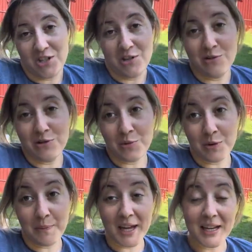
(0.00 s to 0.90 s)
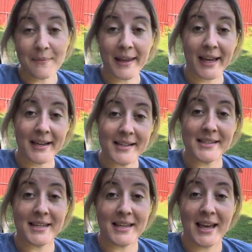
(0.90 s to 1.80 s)
used with Buddy because
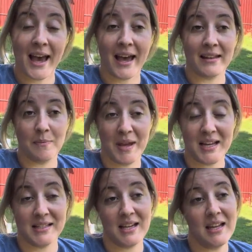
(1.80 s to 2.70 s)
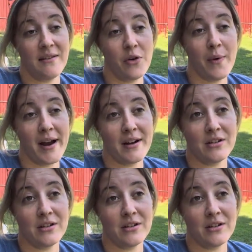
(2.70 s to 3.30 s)
he had the pink skin everywhere.